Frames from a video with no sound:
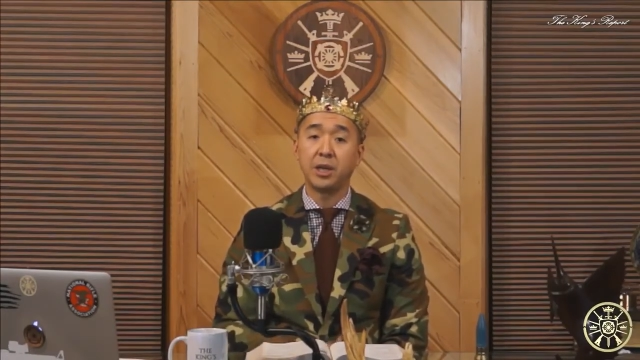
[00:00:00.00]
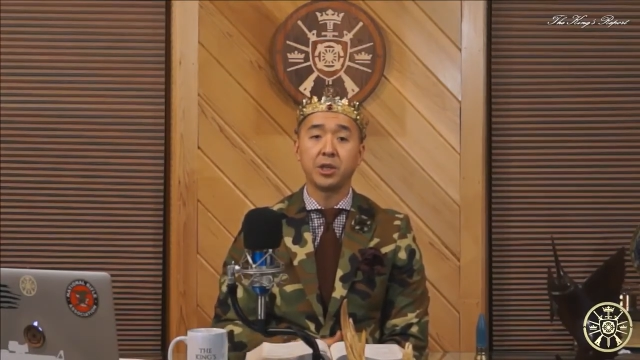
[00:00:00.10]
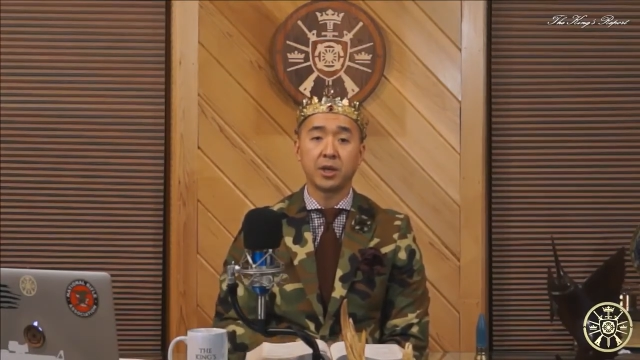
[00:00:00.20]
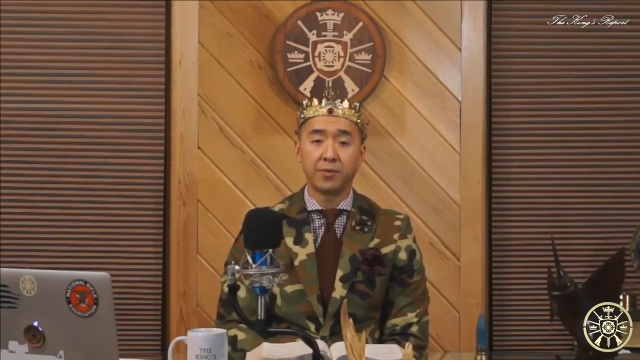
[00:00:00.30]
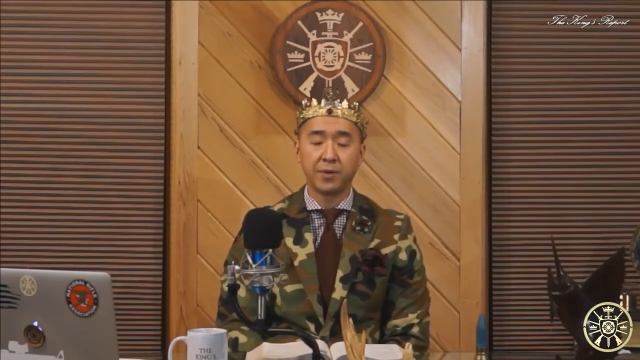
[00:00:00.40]
they
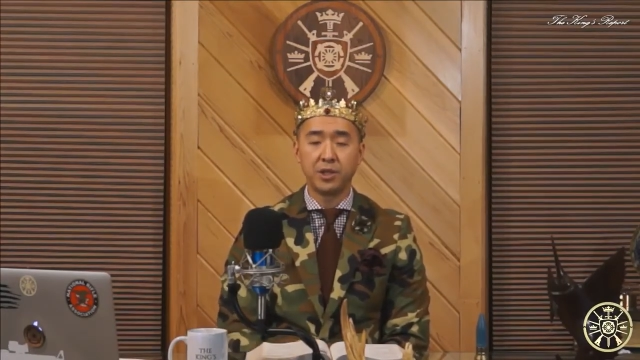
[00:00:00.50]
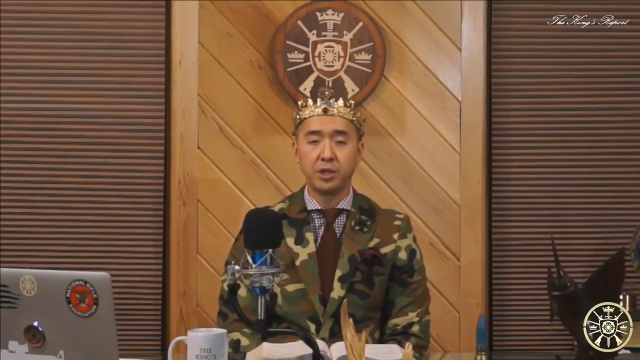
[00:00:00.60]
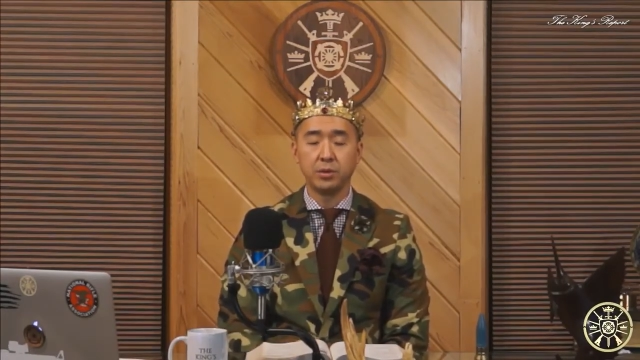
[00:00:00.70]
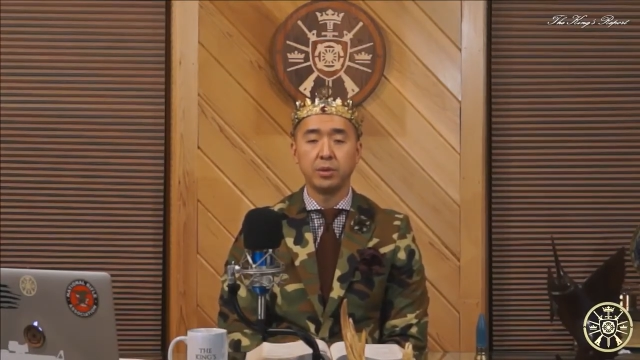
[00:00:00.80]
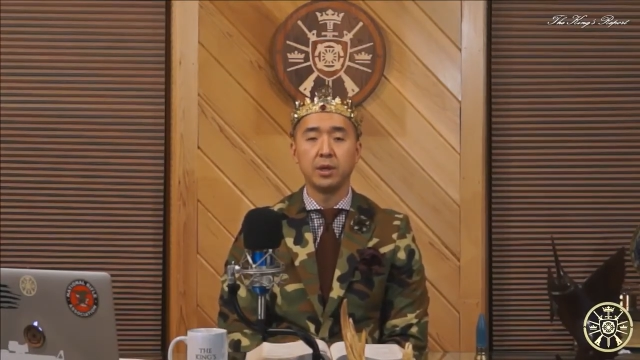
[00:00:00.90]
should
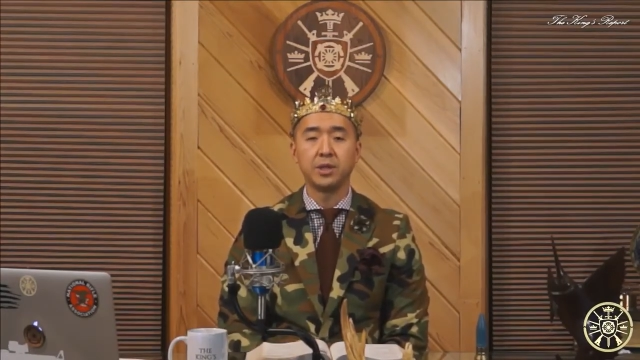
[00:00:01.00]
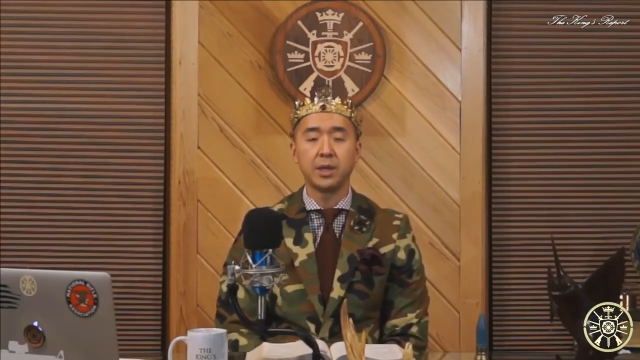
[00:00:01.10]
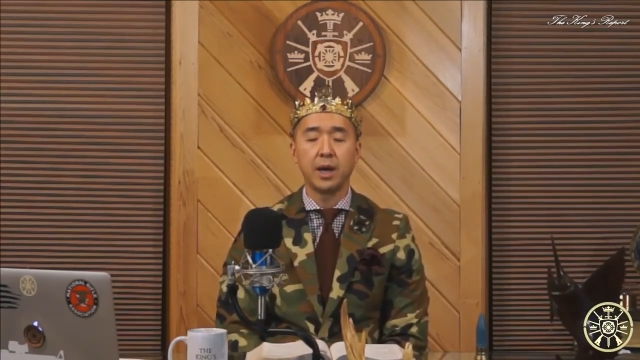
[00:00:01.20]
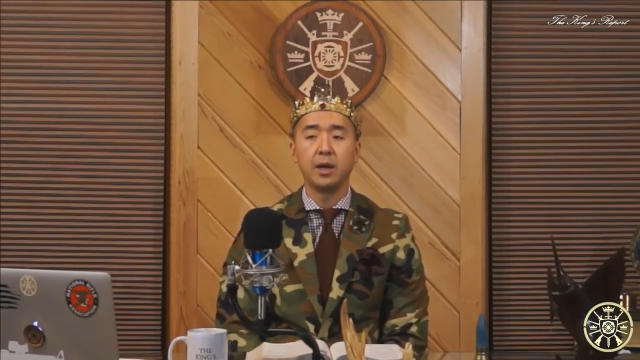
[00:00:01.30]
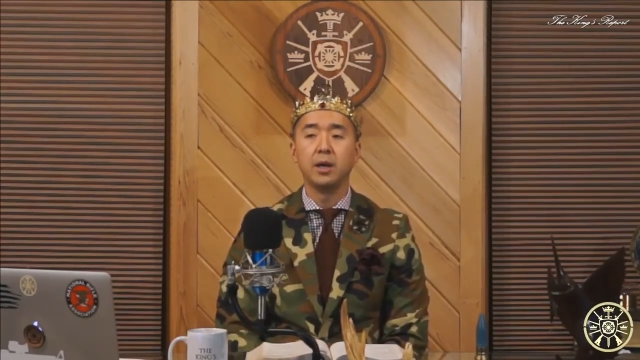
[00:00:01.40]
confront you and
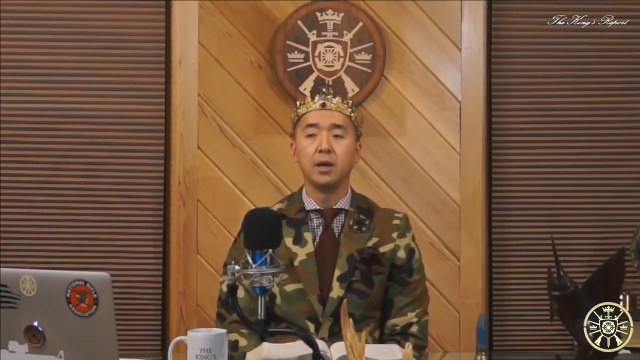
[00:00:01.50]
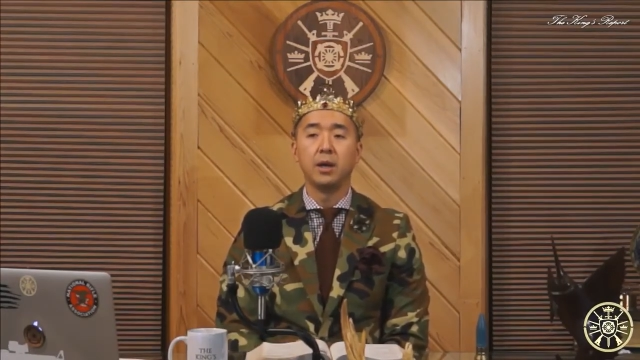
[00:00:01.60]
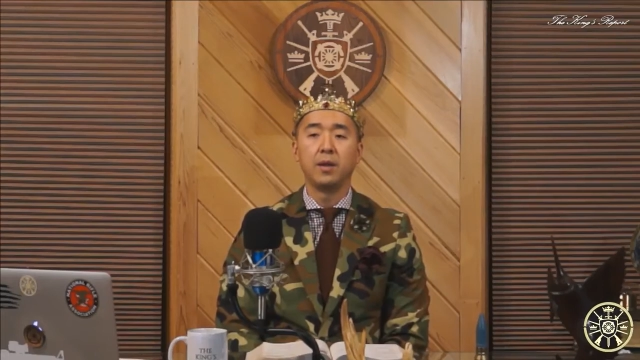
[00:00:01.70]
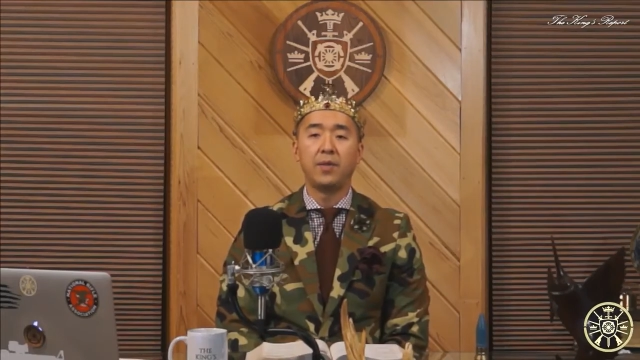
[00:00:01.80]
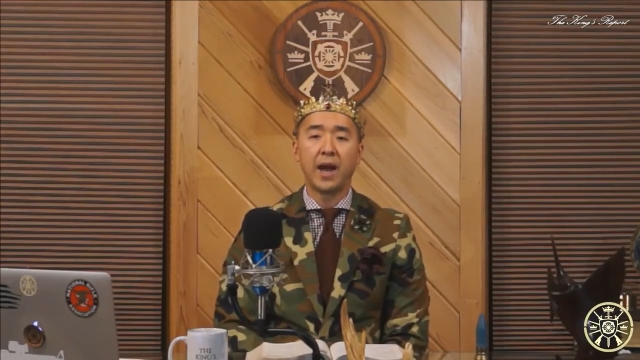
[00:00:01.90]
say,
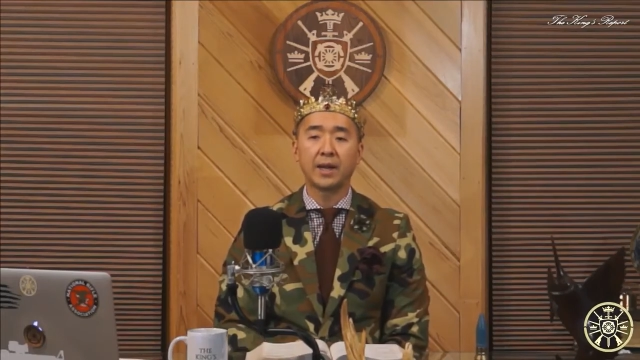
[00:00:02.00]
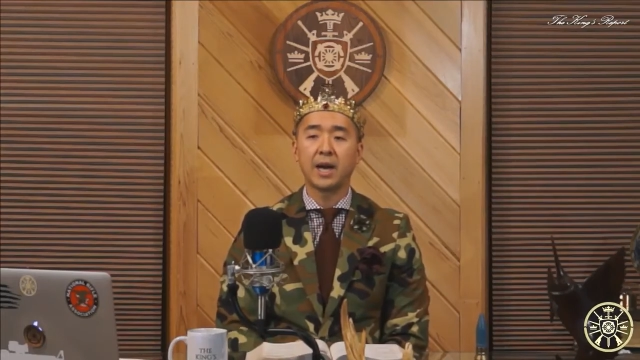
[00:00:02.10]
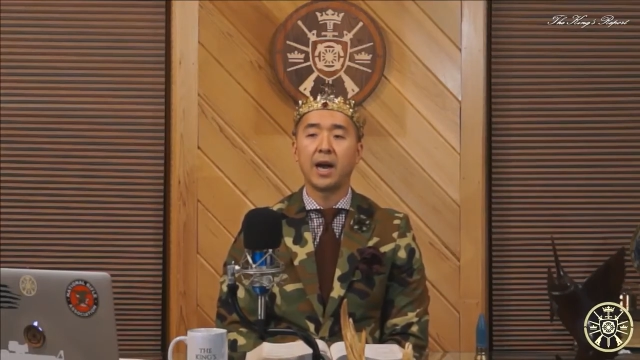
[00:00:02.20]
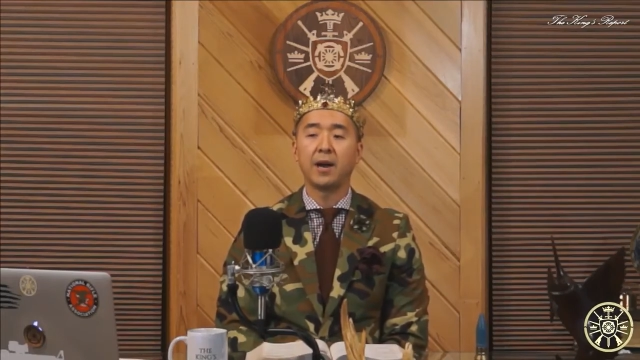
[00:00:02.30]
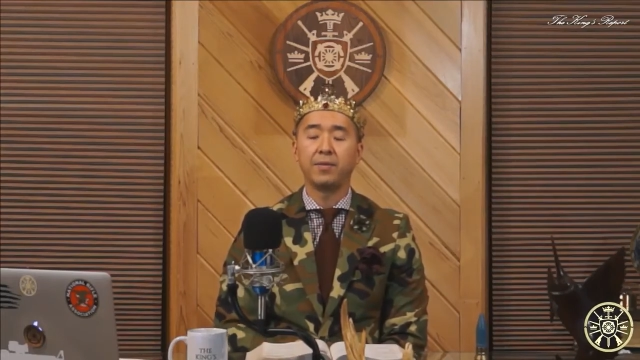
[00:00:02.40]

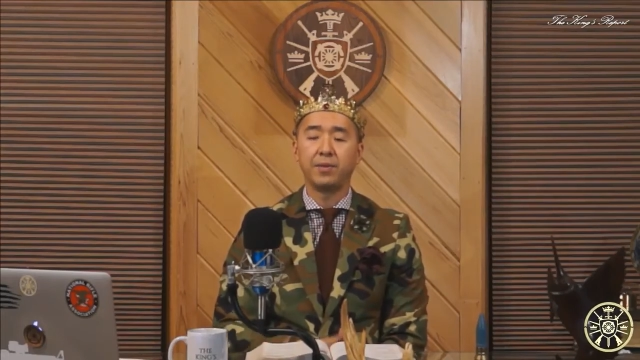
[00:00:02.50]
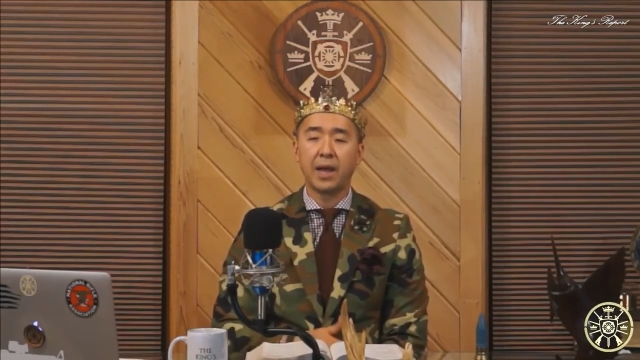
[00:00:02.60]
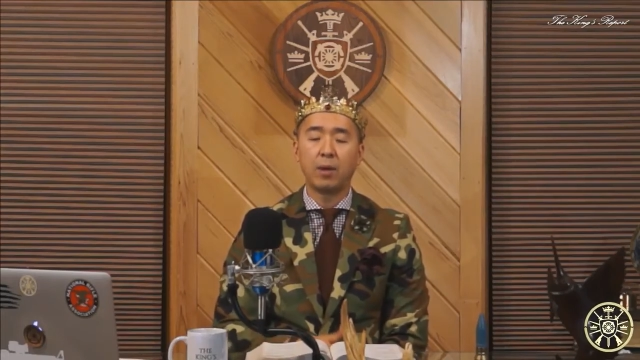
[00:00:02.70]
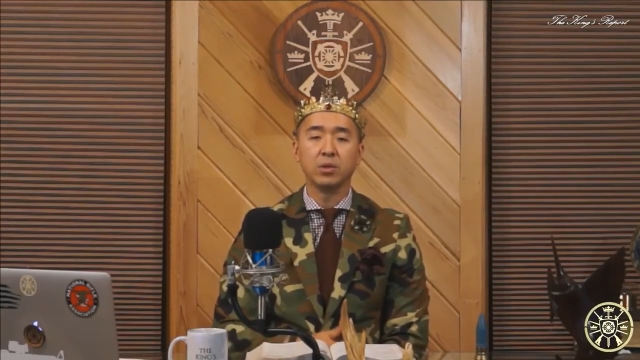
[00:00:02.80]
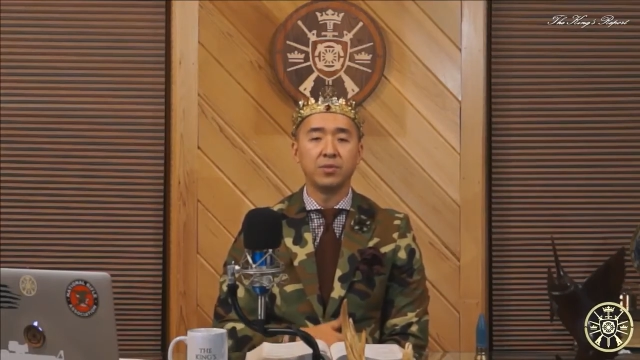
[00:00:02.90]

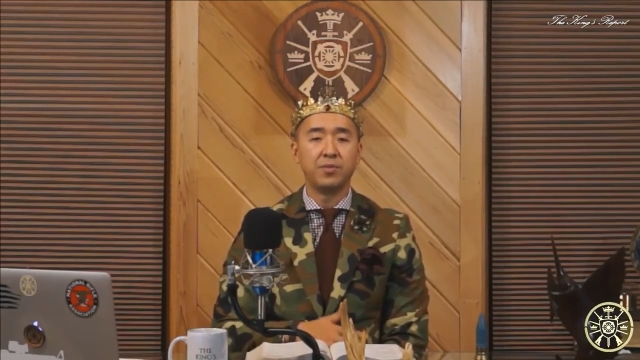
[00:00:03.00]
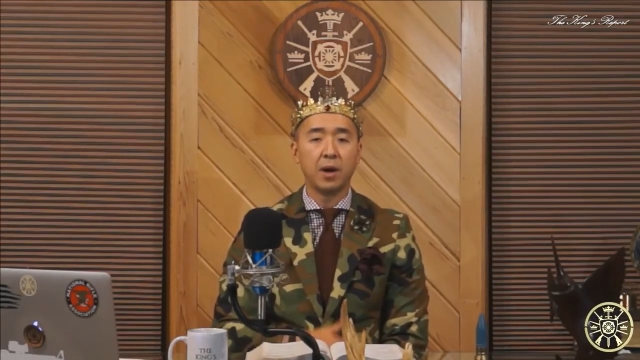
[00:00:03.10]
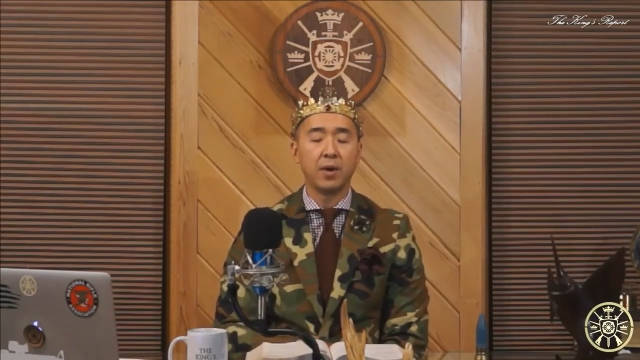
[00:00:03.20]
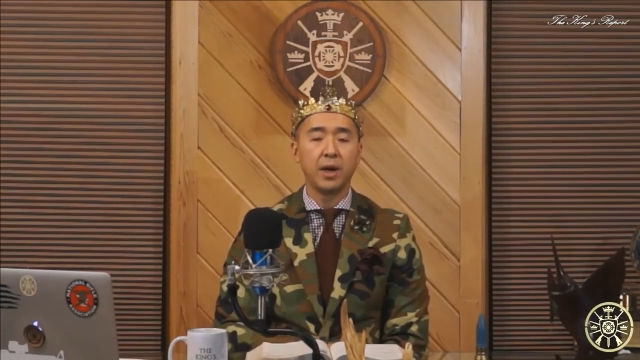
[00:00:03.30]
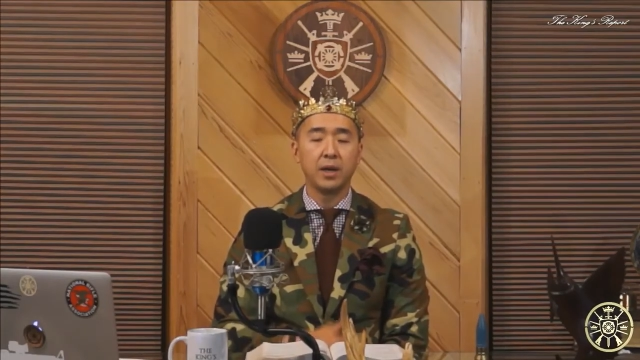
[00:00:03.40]
that was
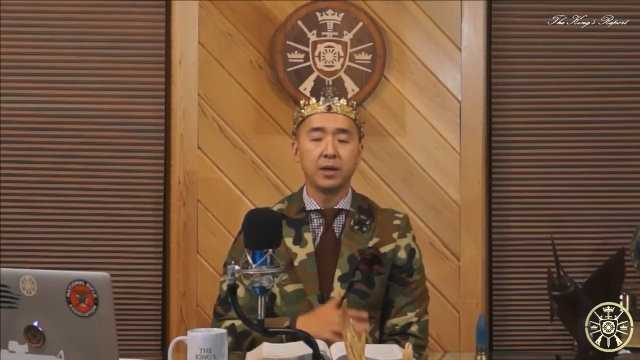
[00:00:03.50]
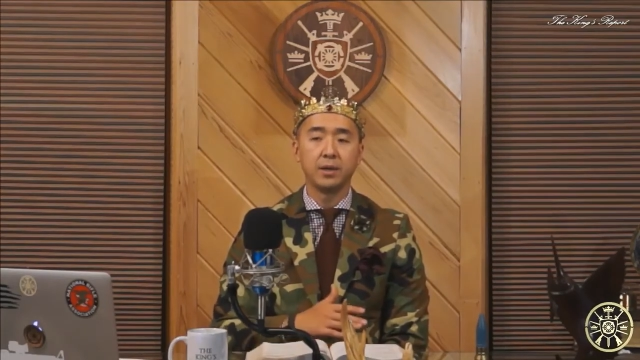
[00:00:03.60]
very